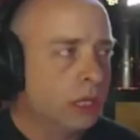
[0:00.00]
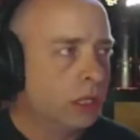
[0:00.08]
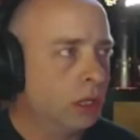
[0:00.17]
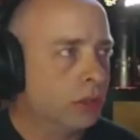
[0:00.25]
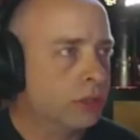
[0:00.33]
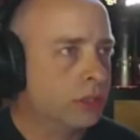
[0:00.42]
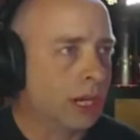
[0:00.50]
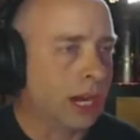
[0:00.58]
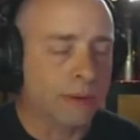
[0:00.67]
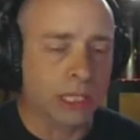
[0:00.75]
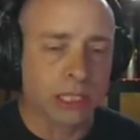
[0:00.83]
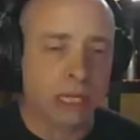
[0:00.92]
Tommy
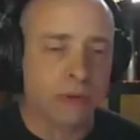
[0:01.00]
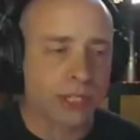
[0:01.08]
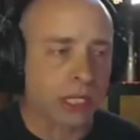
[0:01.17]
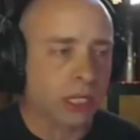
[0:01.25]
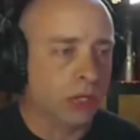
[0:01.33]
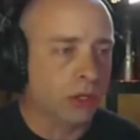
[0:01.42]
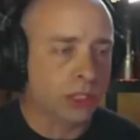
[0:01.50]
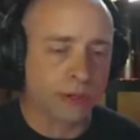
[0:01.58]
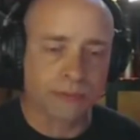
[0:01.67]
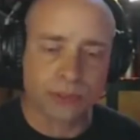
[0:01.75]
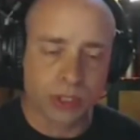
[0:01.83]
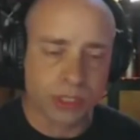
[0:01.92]
Lee was a huge
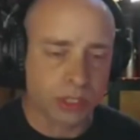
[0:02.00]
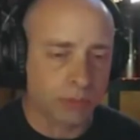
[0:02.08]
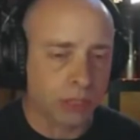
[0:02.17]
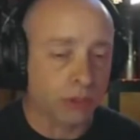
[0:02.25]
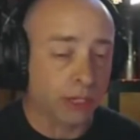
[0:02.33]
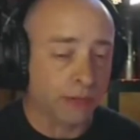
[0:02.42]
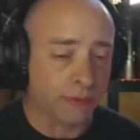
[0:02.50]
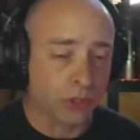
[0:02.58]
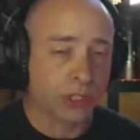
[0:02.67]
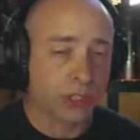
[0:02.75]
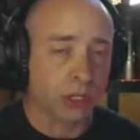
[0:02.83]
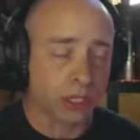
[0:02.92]
influence on me when I first
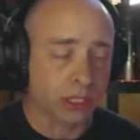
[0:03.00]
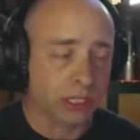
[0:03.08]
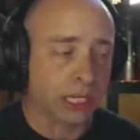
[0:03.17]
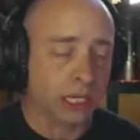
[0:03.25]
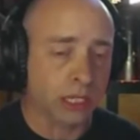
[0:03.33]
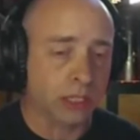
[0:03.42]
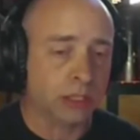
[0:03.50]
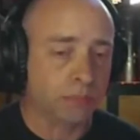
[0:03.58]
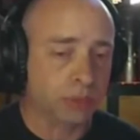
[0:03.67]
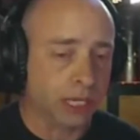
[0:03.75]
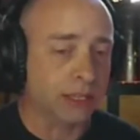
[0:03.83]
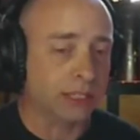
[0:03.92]
started digging into playing the
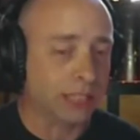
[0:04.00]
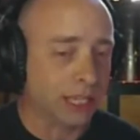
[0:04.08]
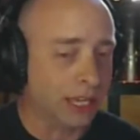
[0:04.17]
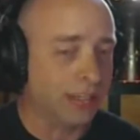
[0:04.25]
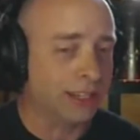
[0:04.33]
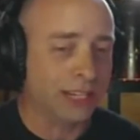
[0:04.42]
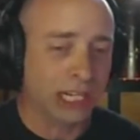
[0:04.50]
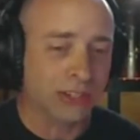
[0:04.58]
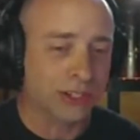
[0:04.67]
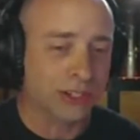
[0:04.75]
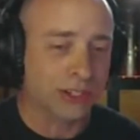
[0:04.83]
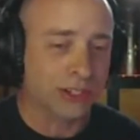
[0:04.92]
kit. I was
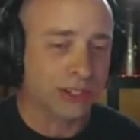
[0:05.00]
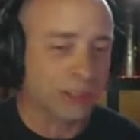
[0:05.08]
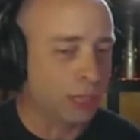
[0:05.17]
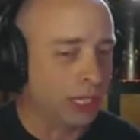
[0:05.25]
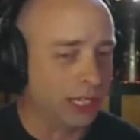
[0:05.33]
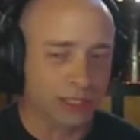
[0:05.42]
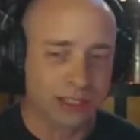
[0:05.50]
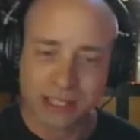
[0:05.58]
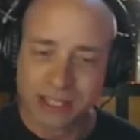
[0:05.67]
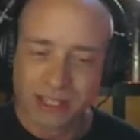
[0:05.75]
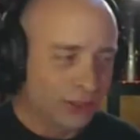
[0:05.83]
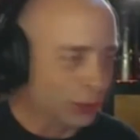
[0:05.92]
playing the
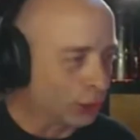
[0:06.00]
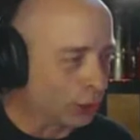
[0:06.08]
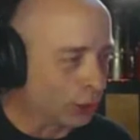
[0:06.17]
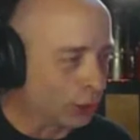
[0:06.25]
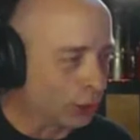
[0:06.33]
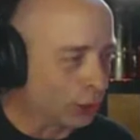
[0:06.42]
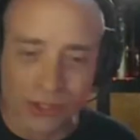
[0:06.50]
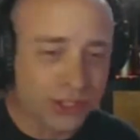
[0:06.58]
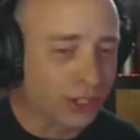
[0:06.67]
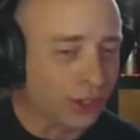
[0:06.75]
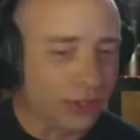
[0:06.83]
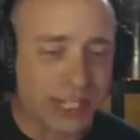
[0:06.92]
Girls
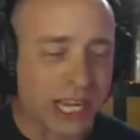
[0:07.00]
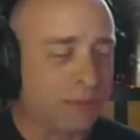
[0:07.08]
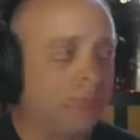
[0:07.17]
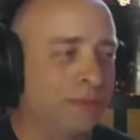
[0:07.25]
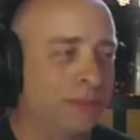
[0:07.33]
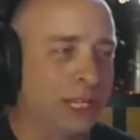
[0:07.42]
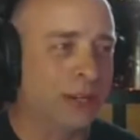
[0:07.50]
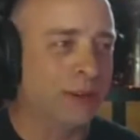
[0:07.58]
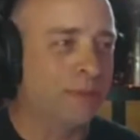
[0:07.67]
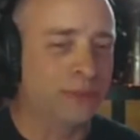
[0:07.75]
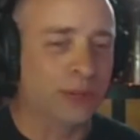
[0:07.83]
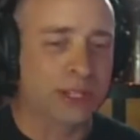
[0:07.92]
album, front
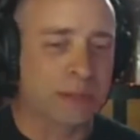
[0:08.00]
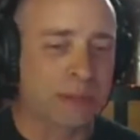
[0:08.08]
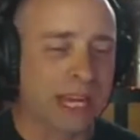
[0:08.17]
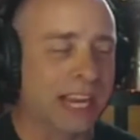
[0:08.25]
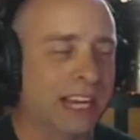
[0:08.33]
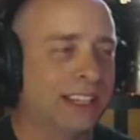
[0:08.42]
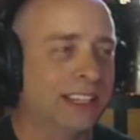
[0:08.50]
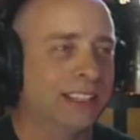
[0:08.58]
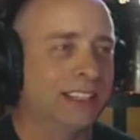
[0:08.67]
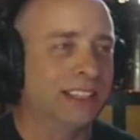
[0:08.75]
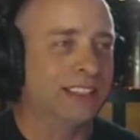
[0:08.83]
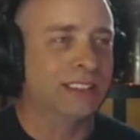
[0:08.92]
to back, and
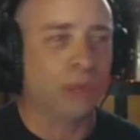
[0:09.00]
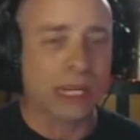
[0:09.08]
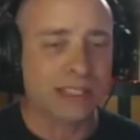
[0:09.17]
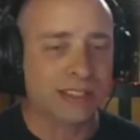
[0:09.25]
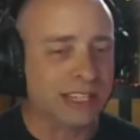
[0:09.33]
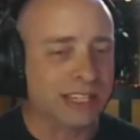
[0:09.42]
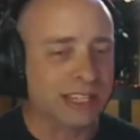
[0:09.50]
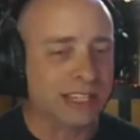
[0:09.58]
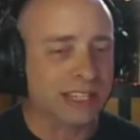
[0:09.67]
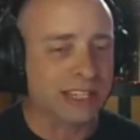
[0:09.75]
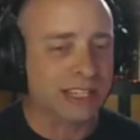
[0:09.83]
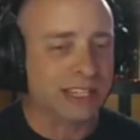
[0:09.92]
White Snake. And
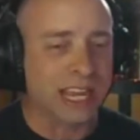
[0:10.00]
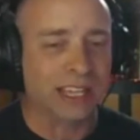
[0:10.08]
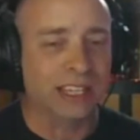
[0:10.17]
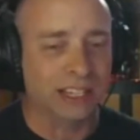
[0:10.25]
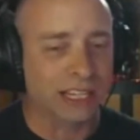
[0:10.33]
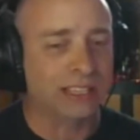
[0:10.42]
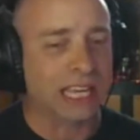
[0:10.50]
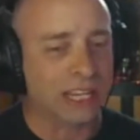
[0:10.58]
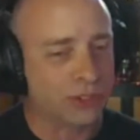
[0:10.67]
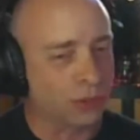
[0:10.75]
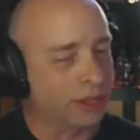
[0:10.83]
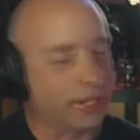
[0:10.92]
that's sort of the
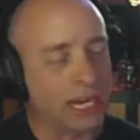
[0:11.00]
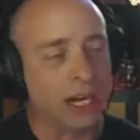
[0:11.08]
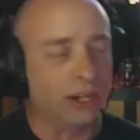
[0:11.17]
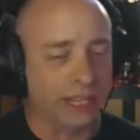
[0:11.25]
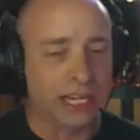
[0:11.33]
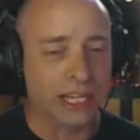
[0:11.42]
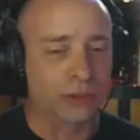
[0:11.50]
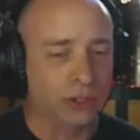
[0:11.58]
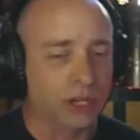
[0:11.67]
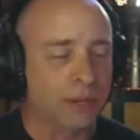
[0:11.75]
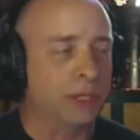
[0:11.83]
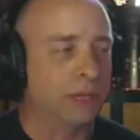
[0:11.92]
era that I grew up in,
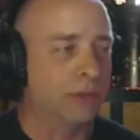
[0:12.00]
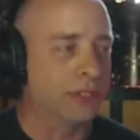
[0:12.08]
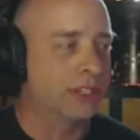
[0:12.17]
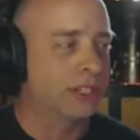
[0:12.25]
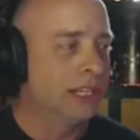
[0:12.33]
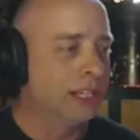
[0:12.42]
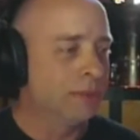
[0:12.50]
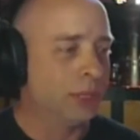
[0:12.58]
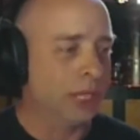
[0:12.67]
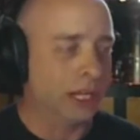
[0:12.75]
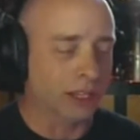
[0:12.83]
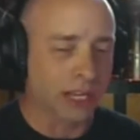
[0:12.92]
was playing a lot
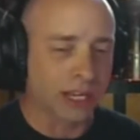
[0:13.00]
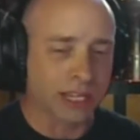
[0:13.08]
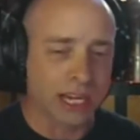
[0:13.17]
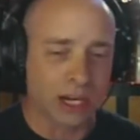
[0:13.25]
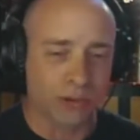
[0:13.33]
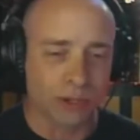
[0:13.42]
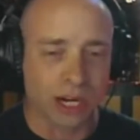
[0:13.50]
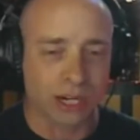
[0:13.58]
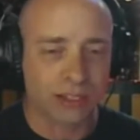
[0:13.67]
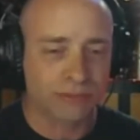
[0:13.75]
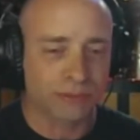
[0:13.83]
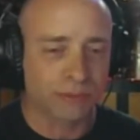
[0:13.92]
of the hair rock
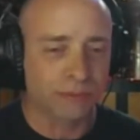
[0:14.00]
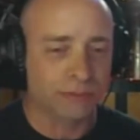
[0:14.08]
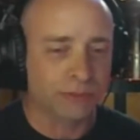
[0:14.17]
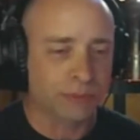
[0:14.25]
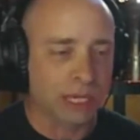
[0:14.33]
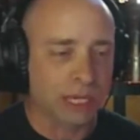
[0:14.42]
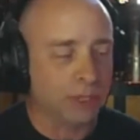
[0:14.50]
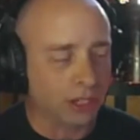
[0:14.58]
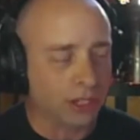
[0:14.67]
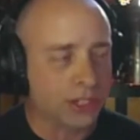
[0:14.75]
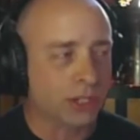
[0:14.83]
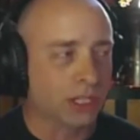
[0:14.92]
from them, but also a
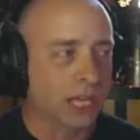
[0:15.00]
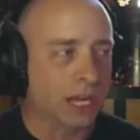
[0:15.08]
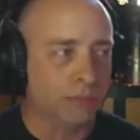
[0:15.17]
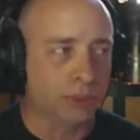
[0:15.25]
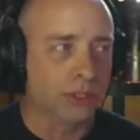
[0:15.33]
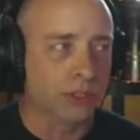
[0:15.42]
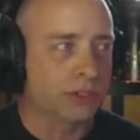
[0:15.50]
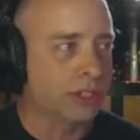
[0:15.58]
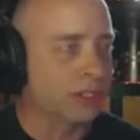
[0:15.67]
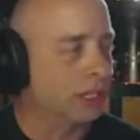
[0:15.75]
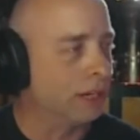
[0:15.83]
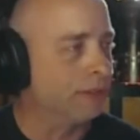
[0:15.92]
lot of blues and stuff.
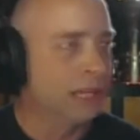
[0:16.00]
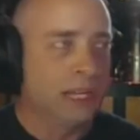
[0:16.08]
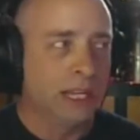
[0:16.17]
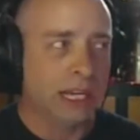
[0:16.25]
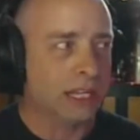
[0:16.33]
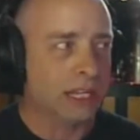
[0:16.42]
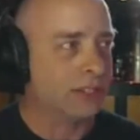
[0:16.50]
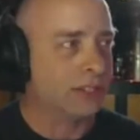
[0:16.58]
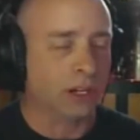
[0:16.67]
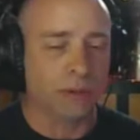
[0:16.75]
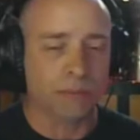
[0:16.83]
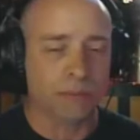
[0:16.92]
I didn't start
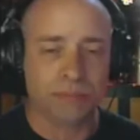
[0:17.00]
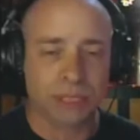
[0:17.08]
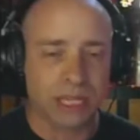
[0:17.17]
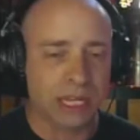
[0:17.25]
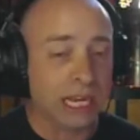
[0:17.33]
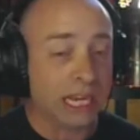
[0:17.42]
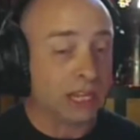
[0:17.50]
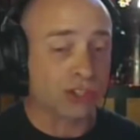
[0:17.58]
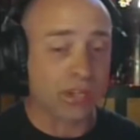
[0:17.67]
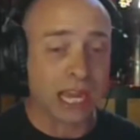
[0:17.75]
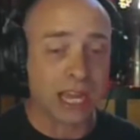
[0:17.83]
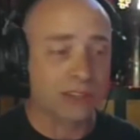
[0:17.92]
playing any jazz
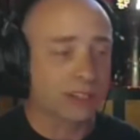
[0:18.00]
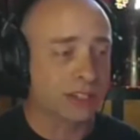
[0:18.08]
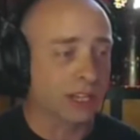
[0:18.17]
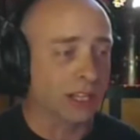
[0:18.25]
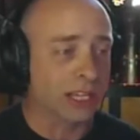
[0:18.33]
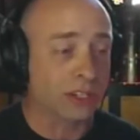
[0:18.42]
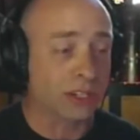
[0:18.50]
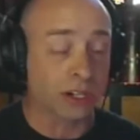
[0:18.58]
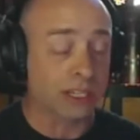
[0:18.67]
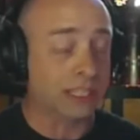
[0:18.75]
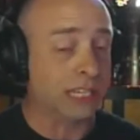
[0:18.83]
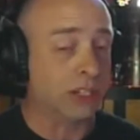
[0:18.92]
until I started
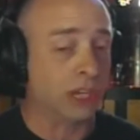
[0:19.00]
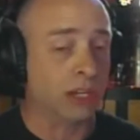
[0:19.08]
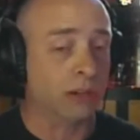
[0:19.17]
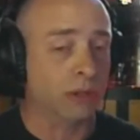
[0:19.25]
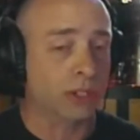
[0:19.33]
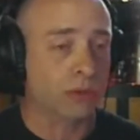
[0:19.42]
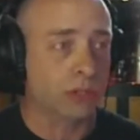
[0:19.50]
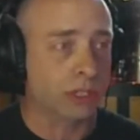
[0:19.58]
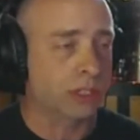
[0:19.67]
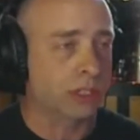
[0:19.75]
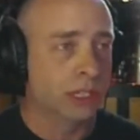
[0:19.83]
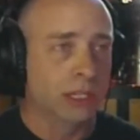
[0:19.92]
teaching, which was,
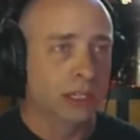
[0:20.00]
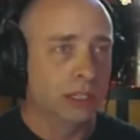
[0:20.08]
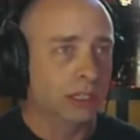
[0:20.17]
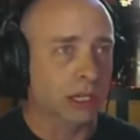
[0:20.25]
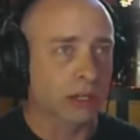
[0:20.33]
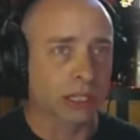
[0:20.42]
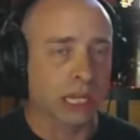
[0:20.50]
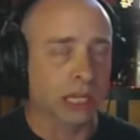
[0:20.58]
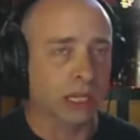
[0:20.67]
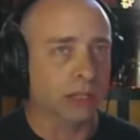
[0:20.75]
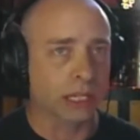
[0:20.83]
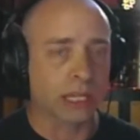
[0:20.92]
again,
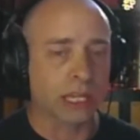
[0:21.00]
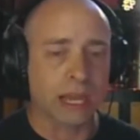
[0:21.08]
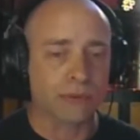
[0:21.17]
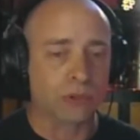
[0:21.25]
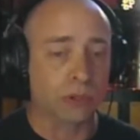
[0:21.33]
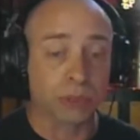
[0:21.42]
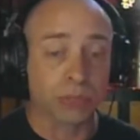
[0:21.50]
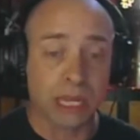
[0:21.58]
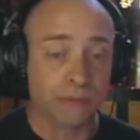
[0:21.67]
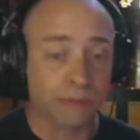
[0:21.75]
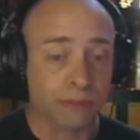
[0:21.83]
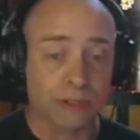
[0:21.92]
like after playing for
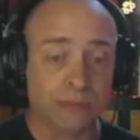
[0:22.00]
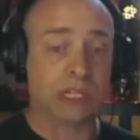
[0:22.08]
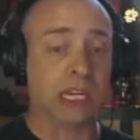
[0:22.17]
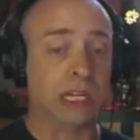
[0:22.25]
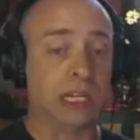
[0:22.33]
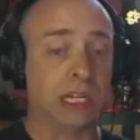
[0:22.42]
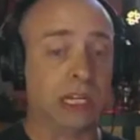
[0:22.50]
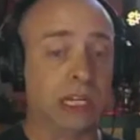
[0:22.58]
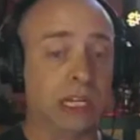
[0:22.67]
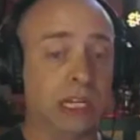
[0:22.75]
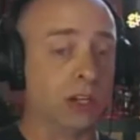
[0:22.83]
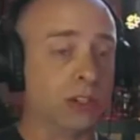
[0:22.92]
15 years,
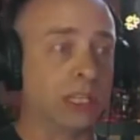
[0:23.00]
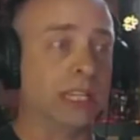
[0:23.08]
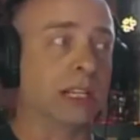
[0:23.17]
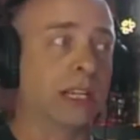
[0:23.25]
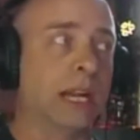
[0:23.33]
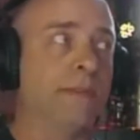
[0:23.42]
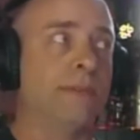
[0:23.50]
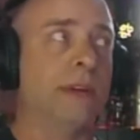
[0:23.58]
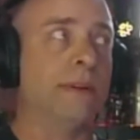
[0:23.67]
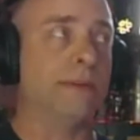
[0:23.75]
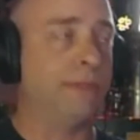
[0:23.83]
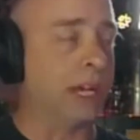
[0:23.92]
and then kind of fell
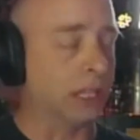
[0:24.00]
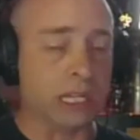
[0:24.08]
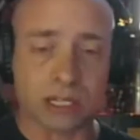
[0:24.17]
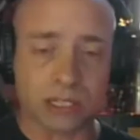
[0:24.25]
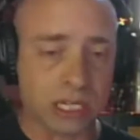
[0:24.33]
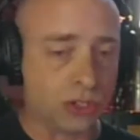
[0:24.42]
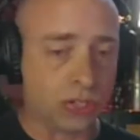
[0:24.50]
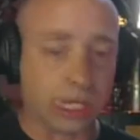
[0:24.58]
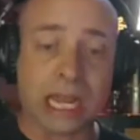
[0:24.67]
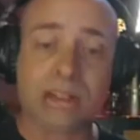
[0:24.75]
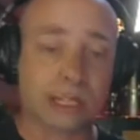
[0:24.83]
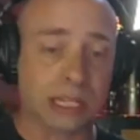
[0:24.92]
into teaching
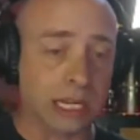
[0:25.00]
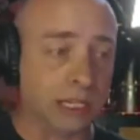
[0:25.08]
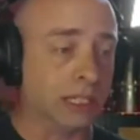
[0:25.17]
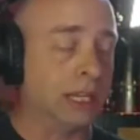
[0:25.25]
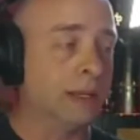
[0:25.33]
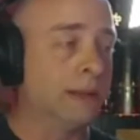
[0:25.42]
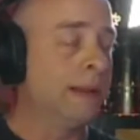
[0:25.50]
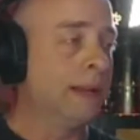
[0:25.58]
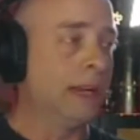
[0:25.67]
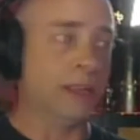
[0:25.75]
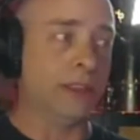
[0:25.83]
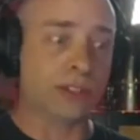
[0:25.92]
accidentally, and then
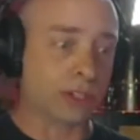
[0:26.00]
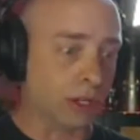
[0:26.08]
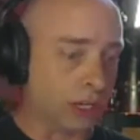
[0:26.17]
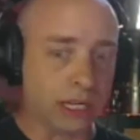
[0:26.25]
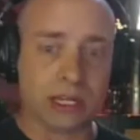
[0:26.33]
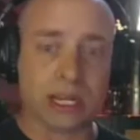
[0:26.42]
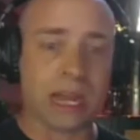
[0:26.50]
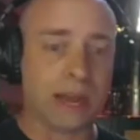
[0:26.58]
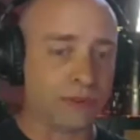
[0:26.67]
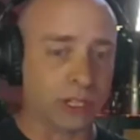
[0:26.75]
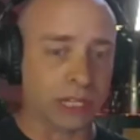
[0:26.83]
started to have to